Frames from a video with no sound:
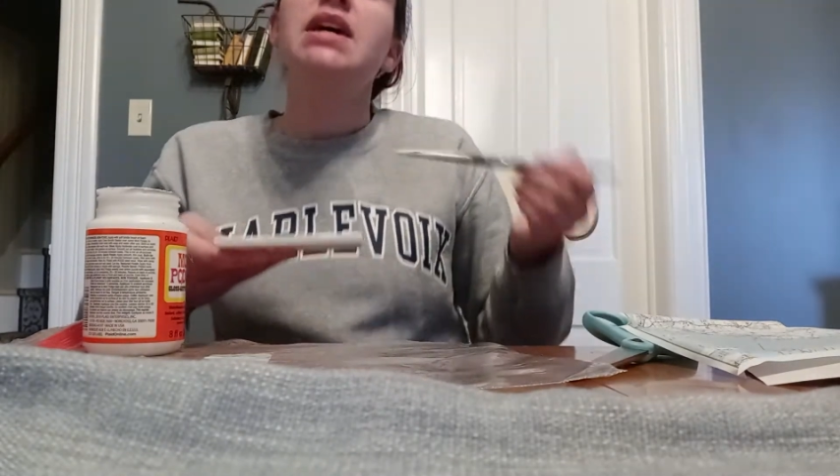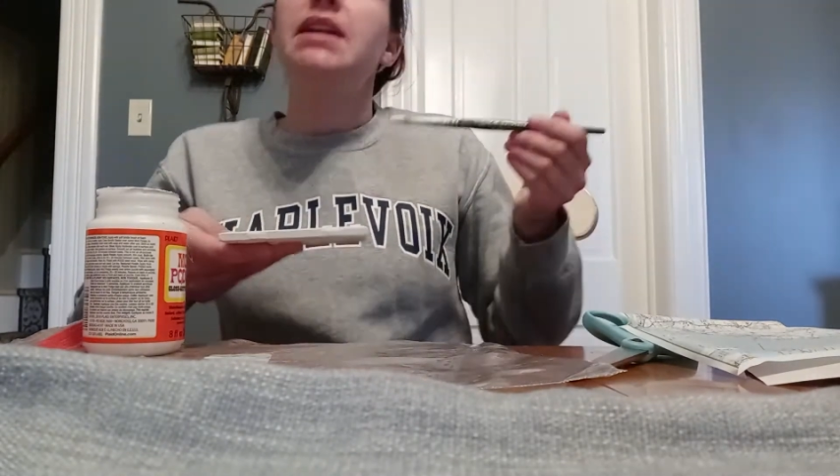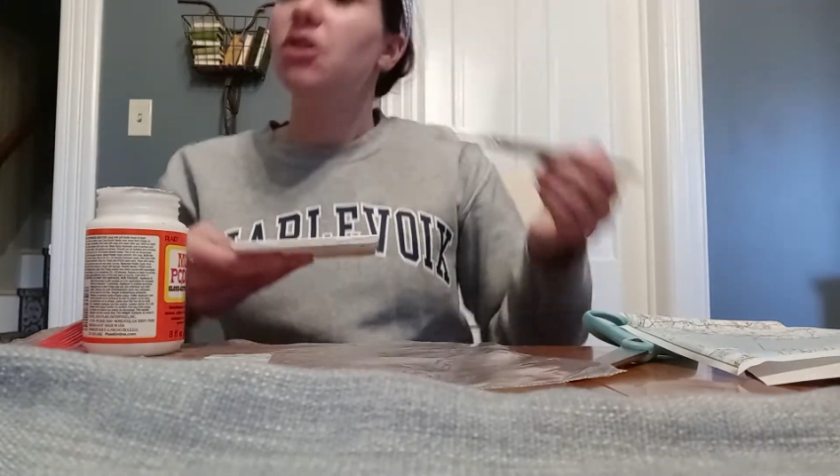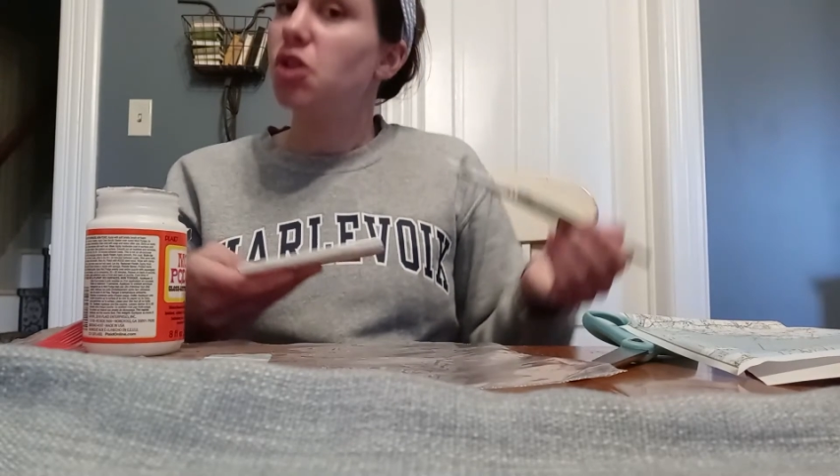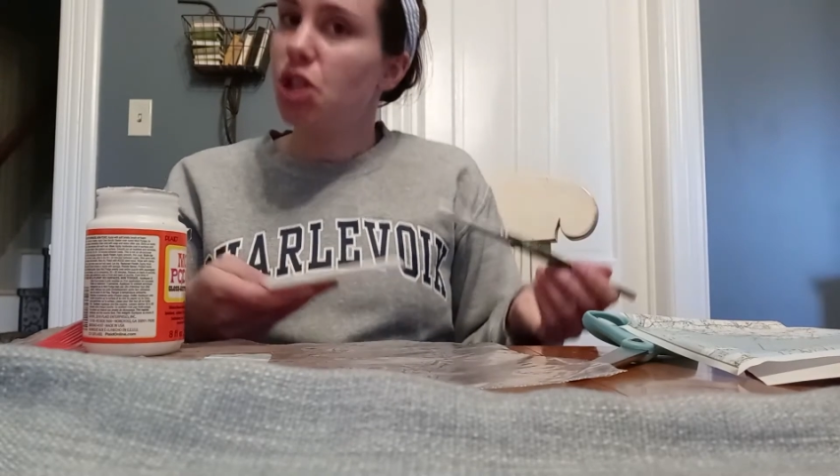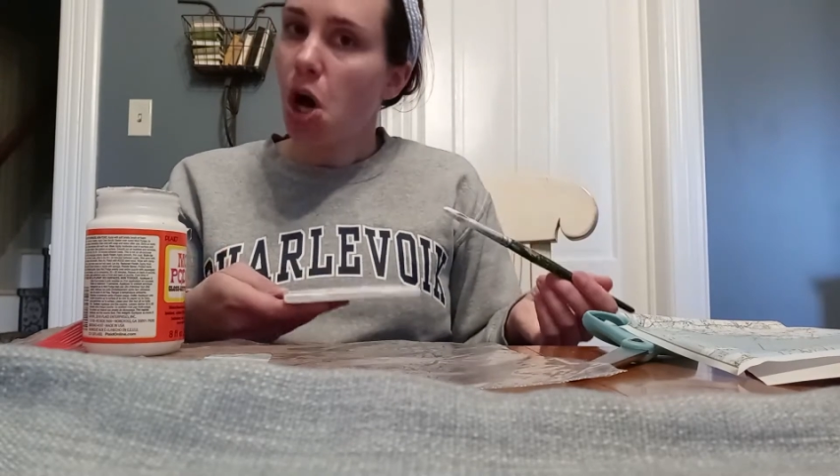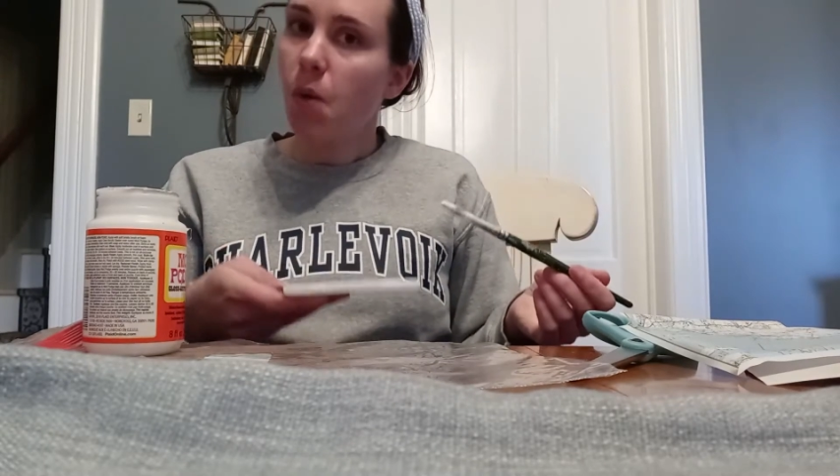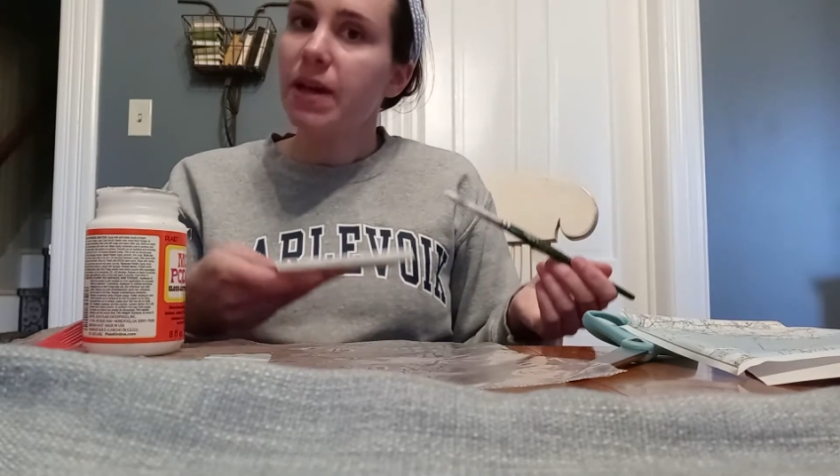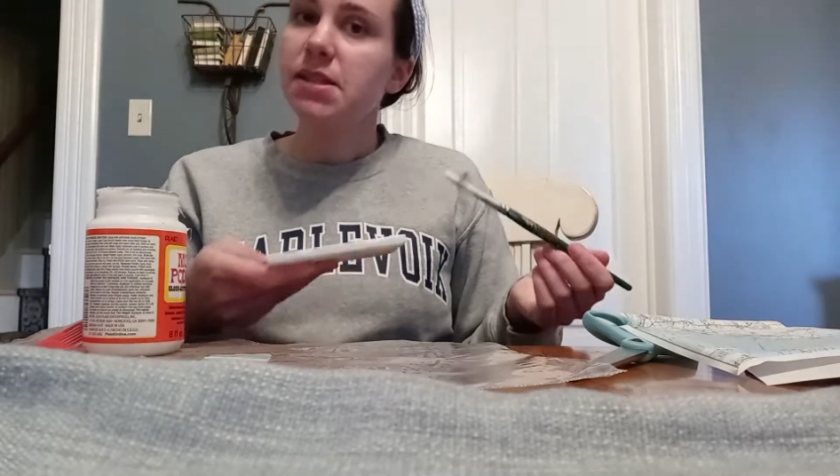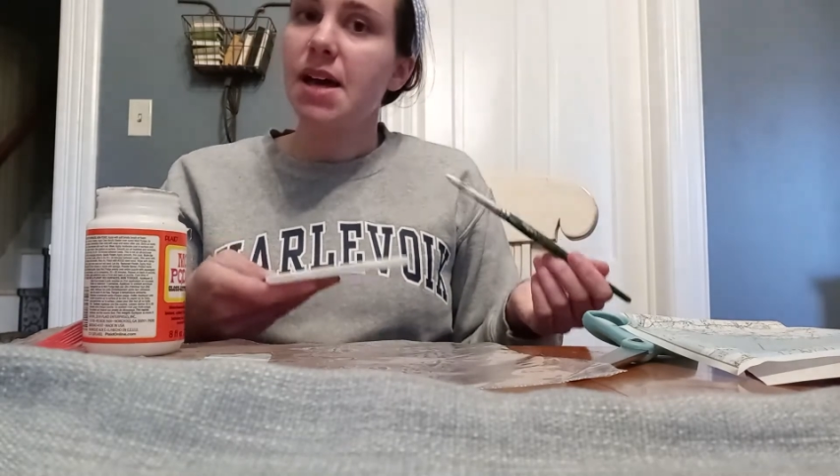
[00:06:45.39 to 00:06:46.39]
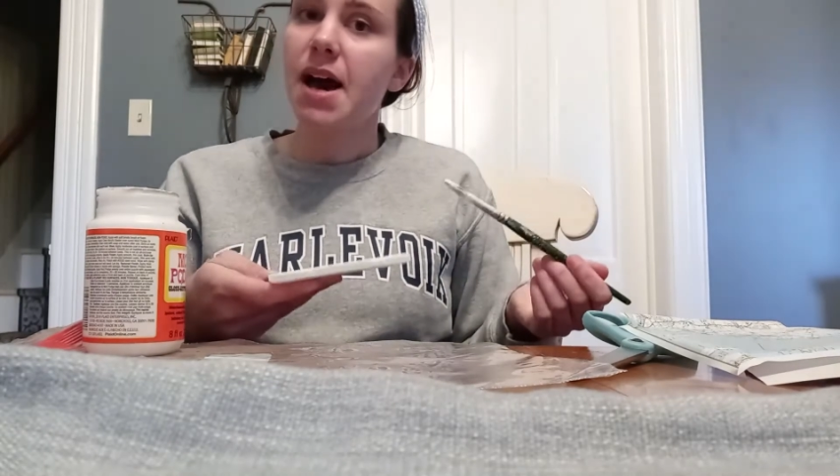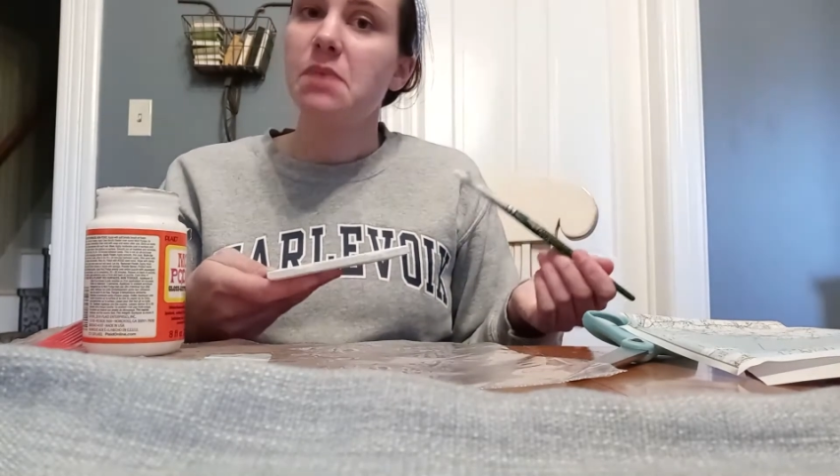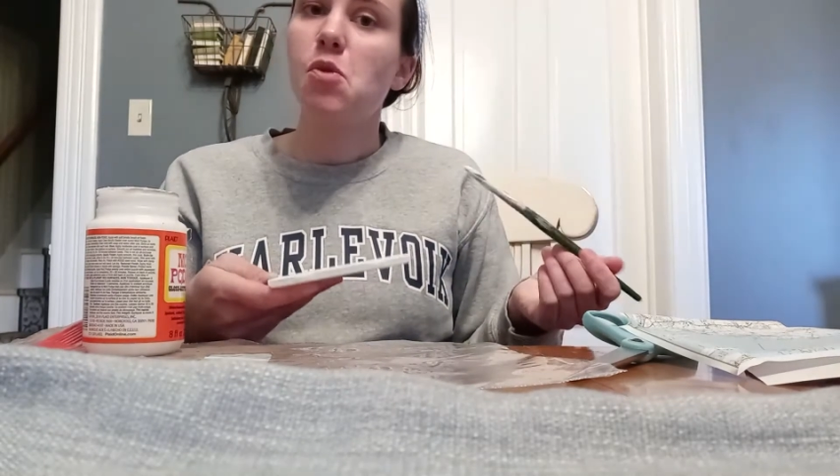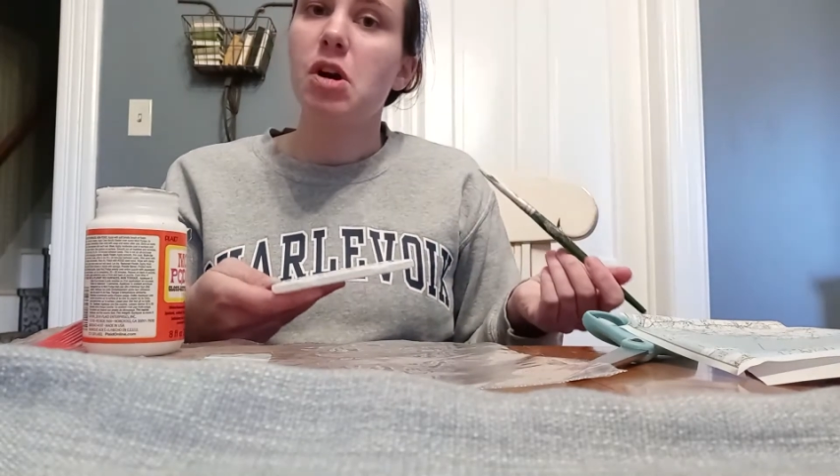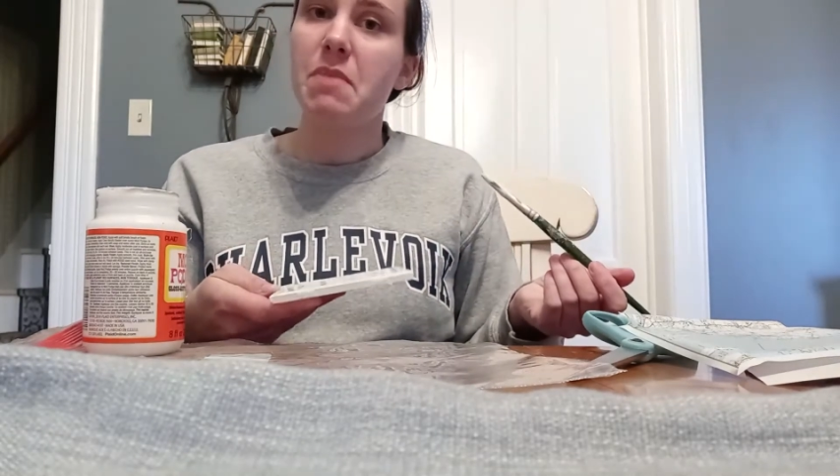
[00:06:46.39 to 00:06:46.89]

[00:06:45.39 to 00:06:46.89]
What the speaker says: Now you can always add more